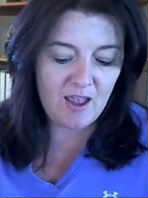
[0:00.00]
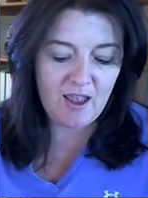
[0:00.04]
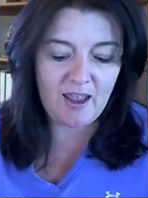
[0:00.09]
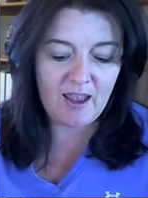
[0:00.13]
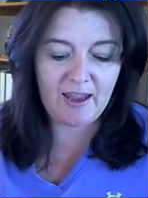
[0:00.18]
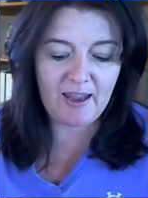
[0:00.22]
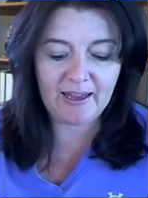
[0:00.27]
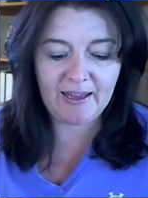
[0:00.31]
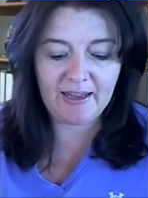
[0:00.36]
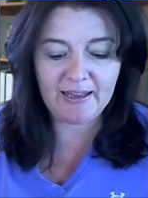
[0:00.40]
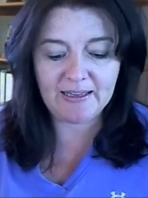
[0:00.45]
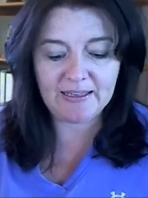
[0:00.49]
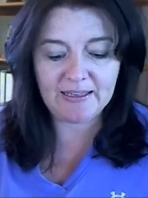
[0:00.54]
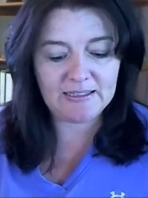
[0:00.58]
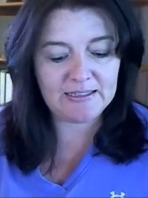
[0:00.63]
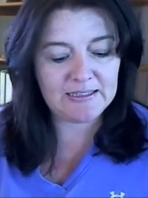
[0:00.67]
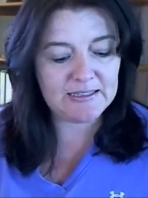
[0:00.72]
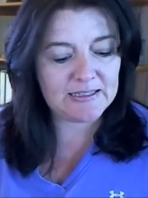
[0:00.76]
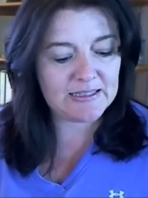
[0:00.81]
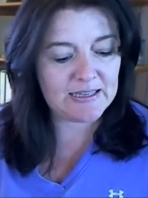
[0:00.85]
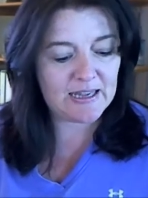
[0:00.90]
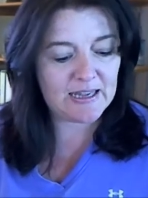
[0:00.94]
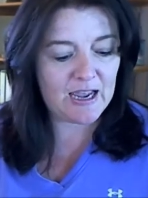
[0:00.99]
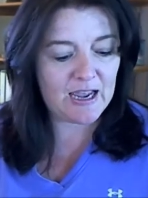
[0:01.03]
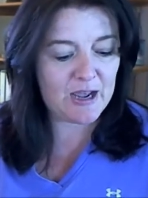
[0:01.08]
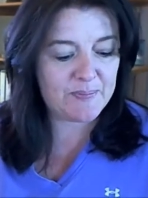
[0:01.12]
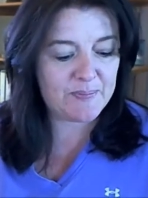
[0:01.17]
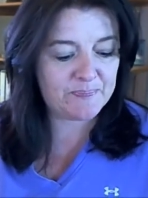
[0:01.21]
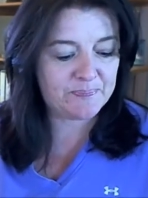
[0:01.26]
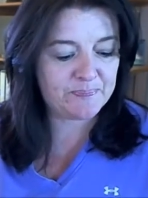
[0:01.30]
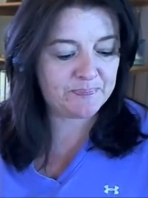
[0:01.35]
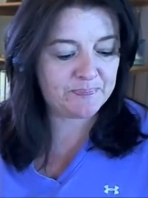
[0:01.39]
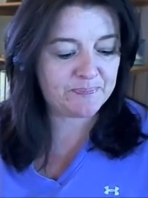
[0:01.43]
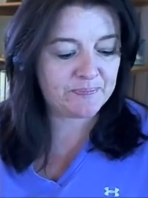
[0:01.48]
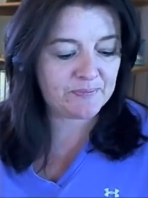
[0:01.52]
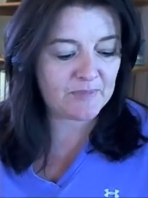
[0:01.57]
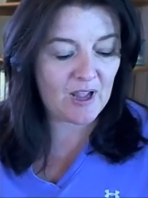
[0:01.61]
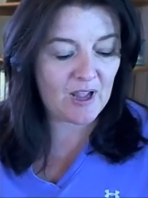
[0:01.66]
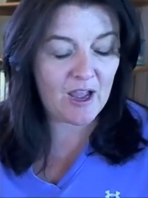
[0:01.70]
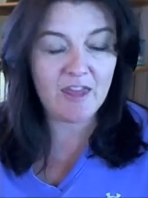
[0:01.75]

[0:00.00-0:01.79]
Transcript: And um, I